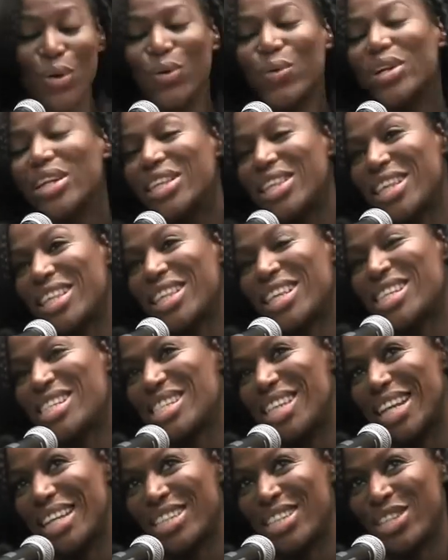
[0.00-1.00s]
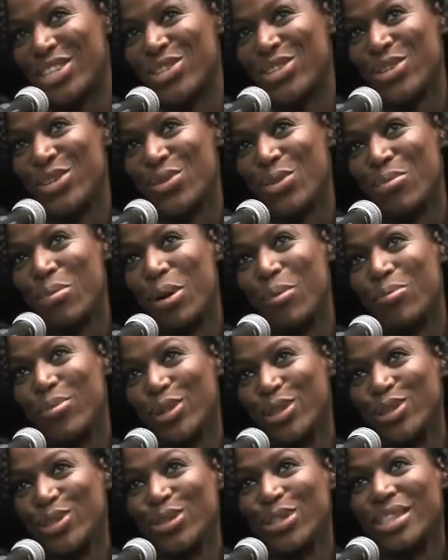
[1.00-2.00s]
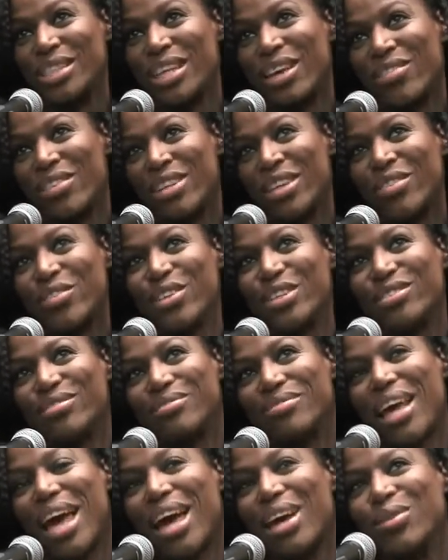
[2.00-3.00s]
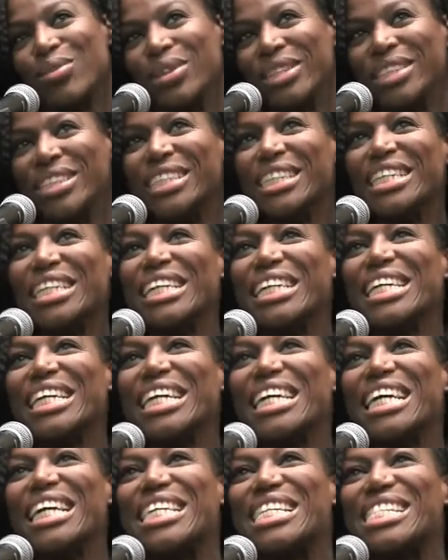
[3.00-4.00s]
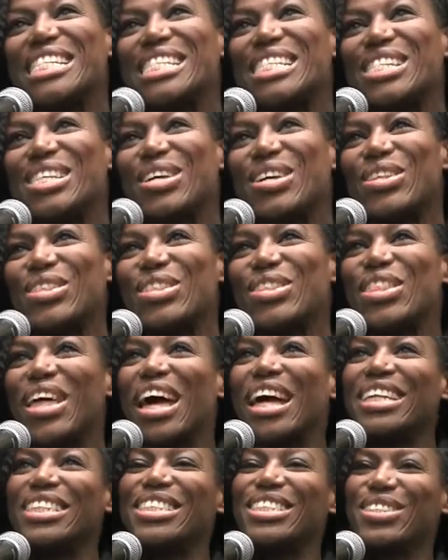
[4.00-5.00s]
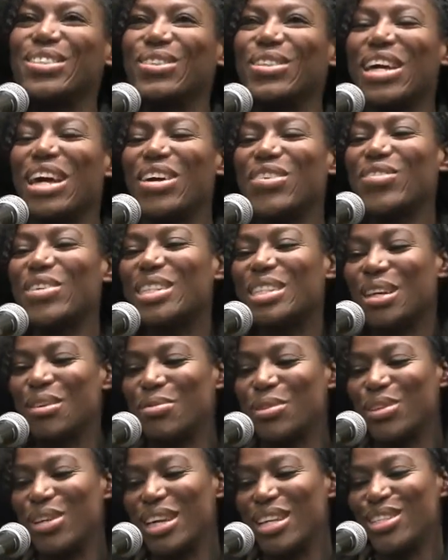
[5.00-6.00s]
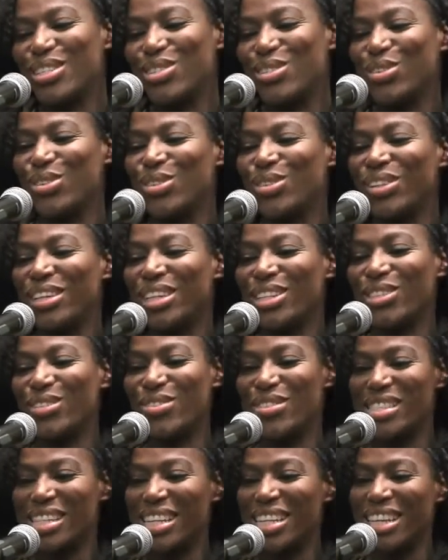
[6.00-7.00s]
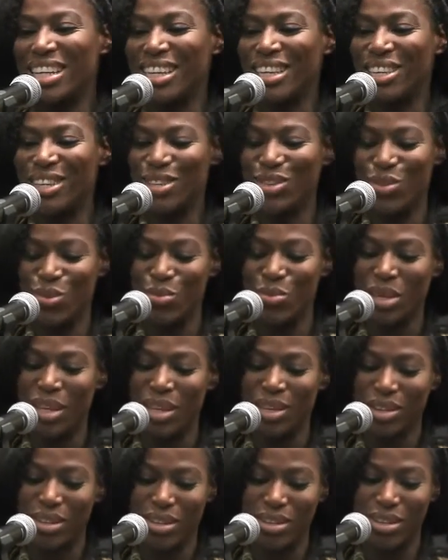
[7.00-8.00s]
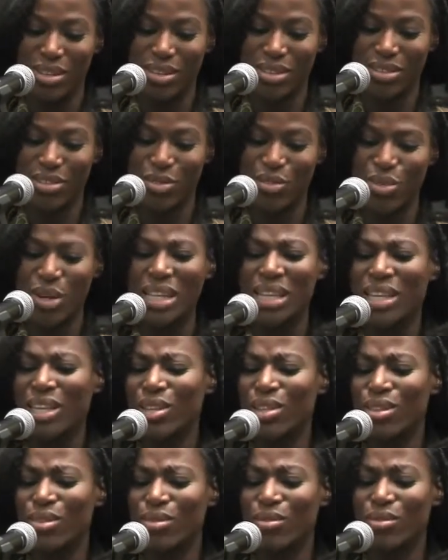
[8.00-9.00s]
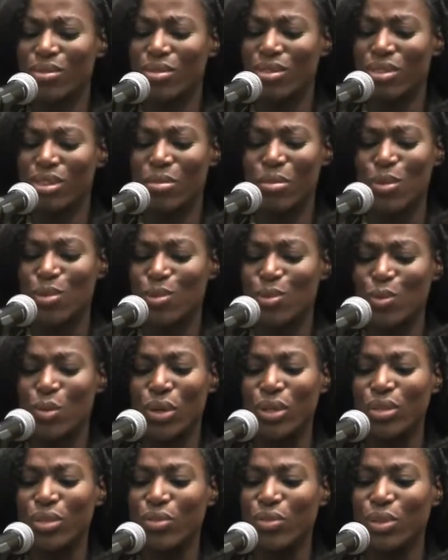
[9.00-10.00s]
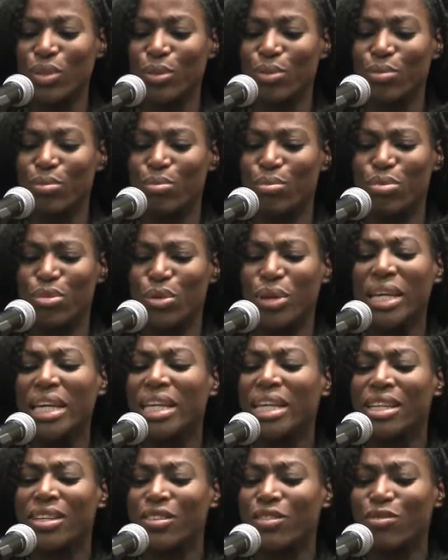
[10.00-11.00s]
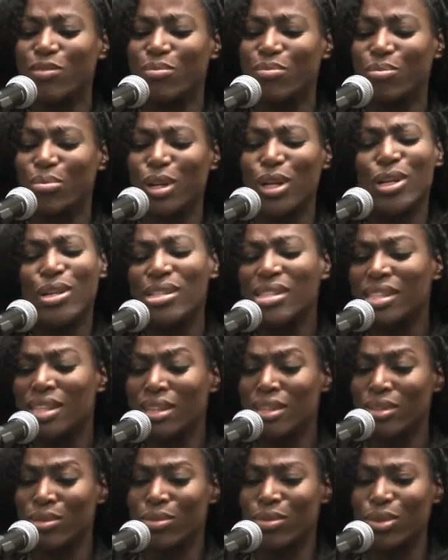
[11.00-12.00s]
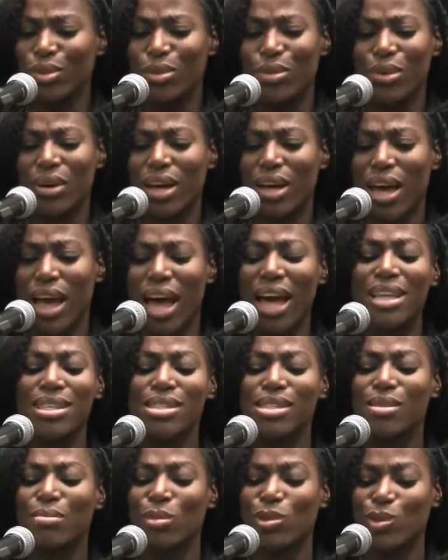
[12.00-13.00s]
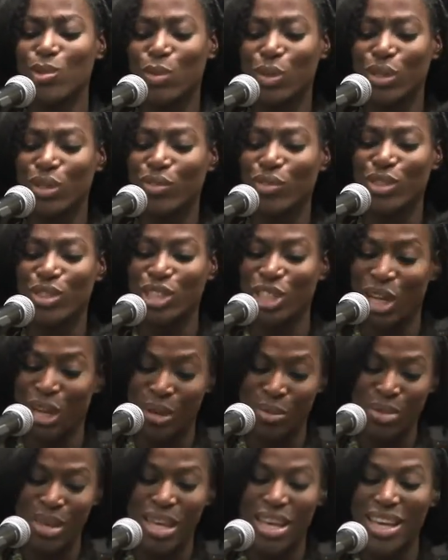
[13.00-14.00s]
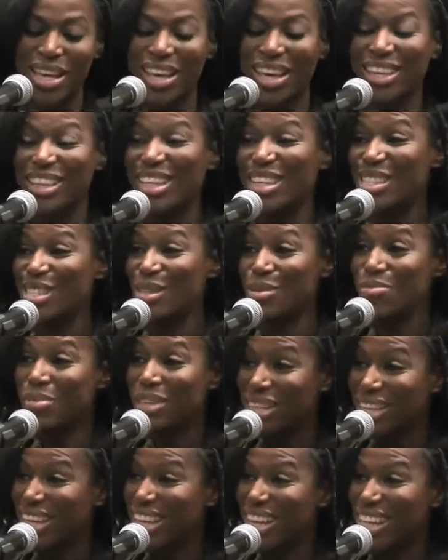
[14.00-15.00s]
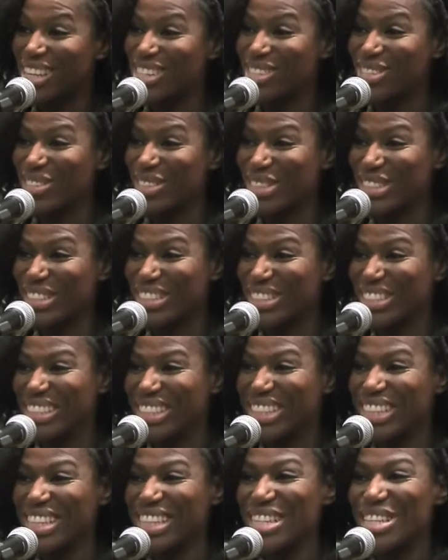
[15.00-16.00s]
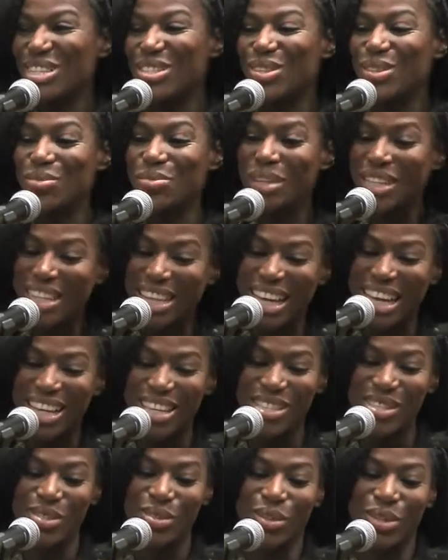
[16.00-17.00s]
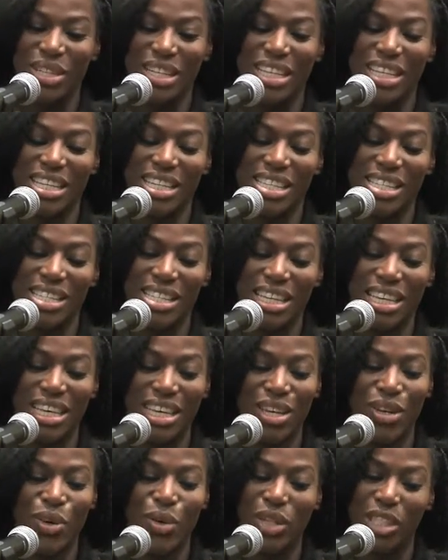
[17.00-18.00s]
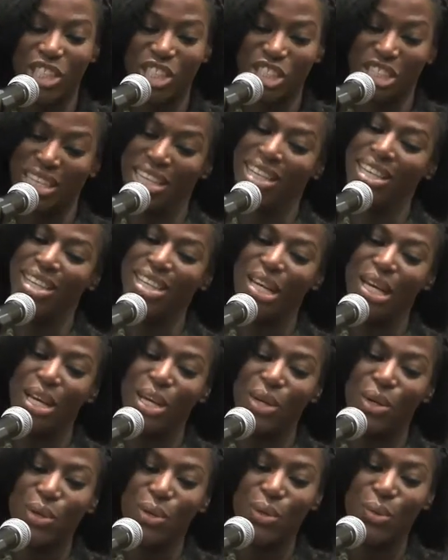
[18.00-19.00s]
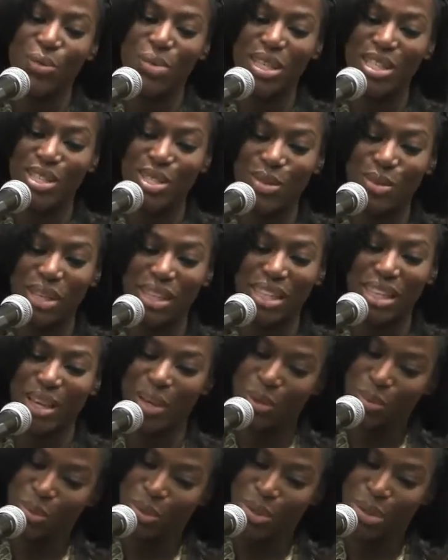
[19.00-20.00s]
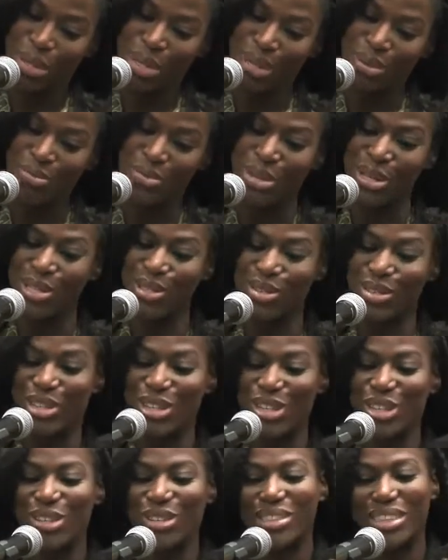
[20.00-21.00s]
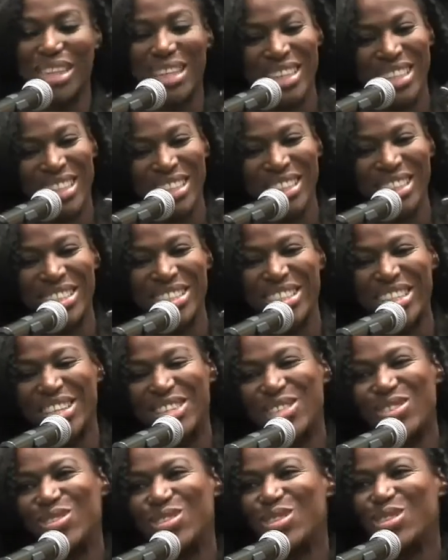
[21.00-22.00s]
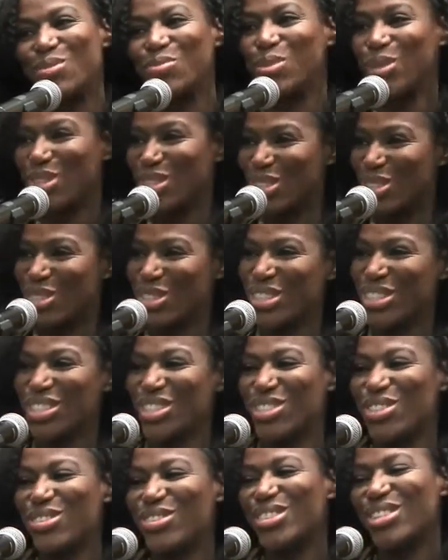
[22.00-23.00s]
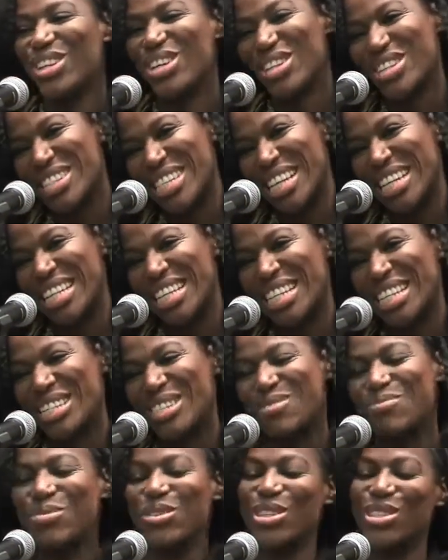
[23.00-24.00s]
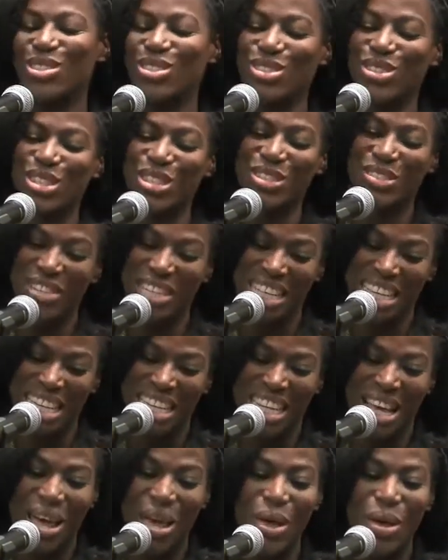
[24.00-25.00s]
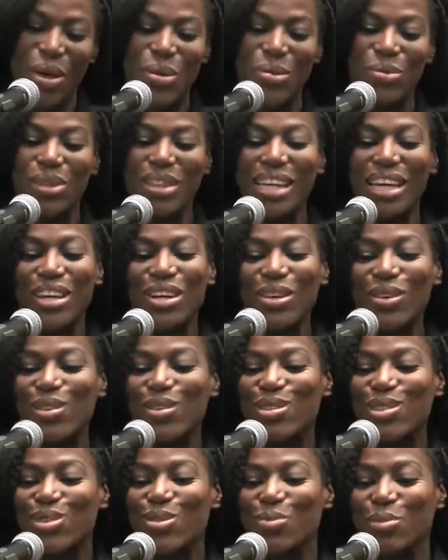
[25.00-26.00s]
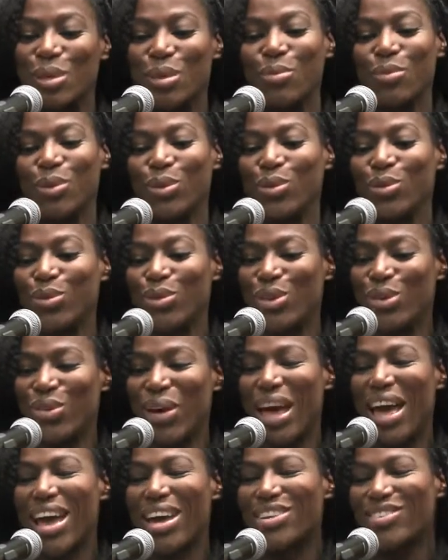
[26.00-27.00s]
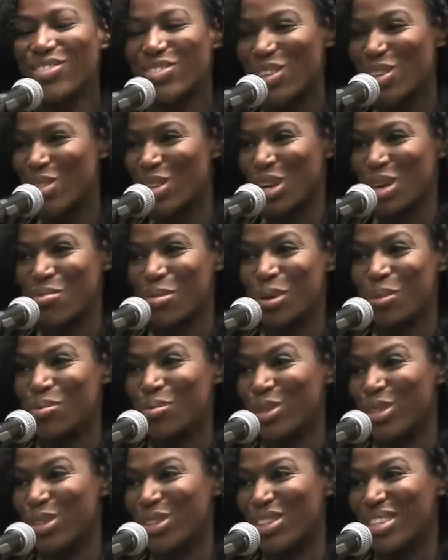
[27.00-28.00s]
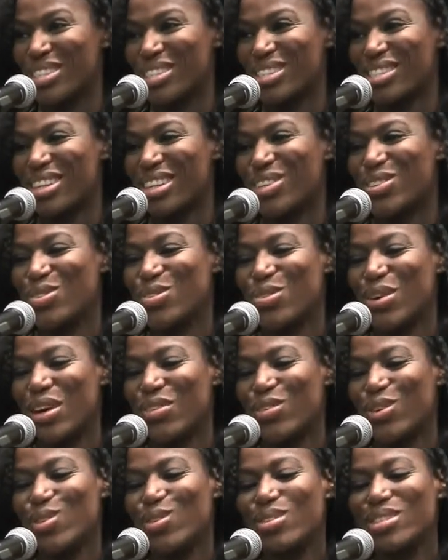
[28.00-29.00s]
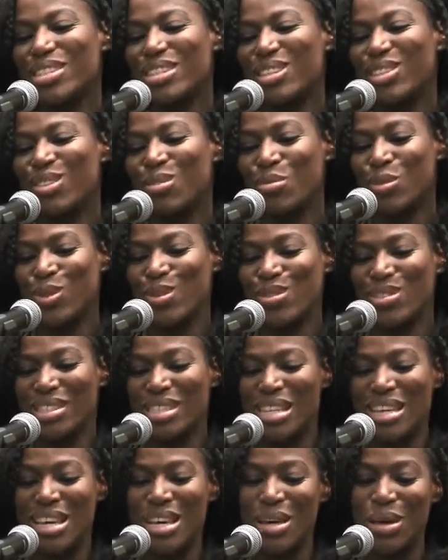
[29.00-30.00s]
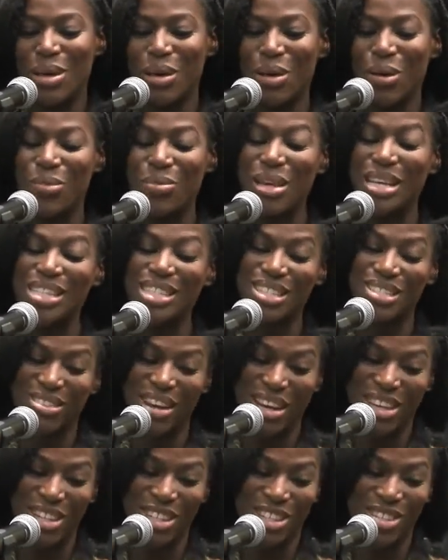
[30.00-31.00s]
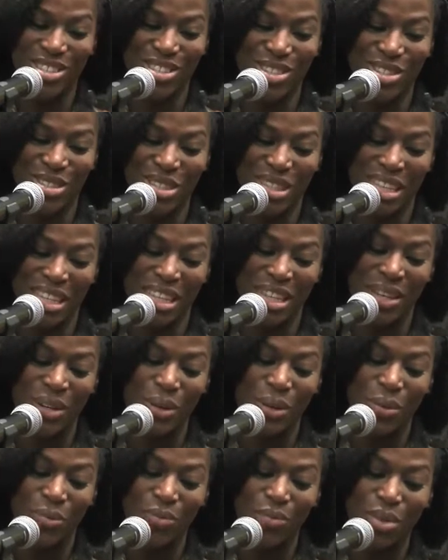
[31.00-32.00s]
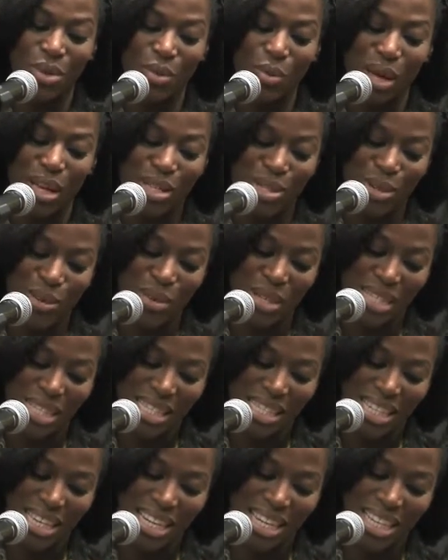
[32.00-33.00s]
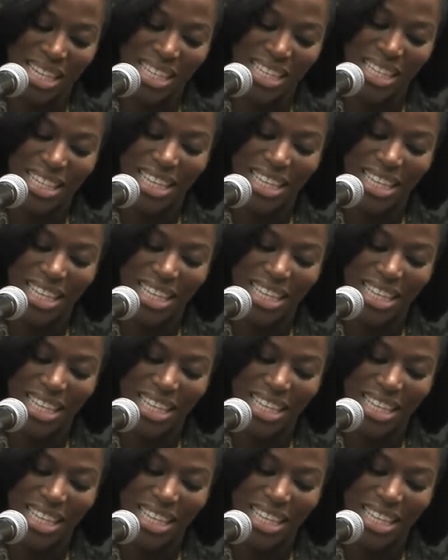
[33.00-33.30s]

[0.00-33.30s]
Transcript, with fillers: One of the things that I didn't know about book tours, having never had one, is that every time you get to a new city, you meet really the most wonderful breed of person who has the most wonderful job, and that's the media escort. Mm-hmm. So the media escort is he or she who meets you at the airport and brings you to your hotel and takes you to the bookstores to do stock signings and brings you to your reading. But they are also people who know everything about books and who have hosted the most amazing writers, certainly wiser ones than I.